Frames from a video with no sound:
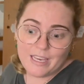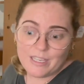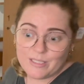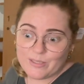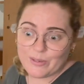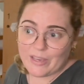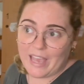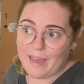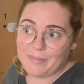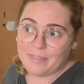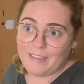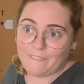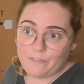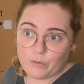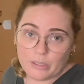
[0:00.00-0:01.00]
So yeah,
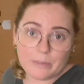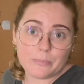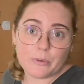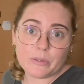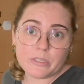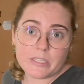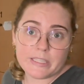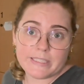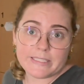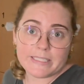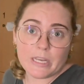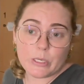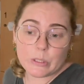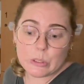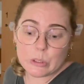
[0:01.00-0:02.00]
they're fully booked, this
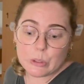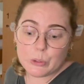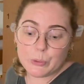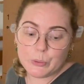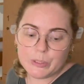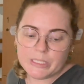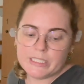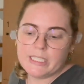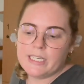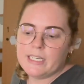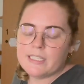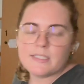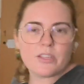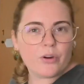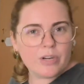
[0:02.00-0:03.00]
hostel.
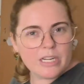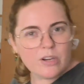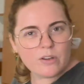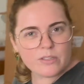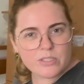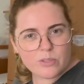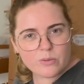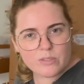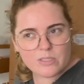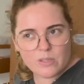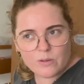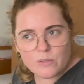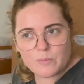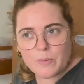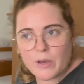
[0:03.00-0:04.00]
It's the only hostel in
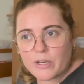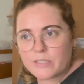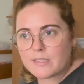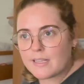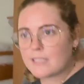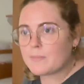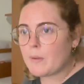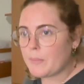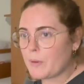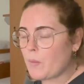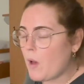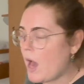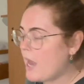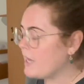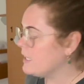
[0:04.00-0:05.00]
Salzburg, so that's probably
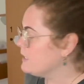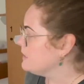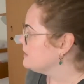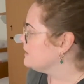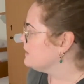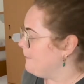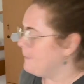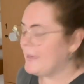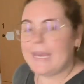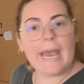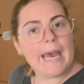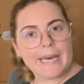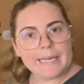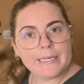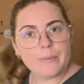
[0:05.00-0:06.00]
why. But
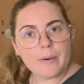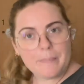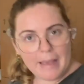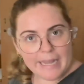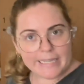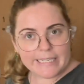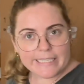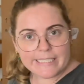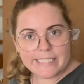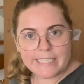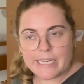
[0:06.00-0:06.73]
yeah, we made it.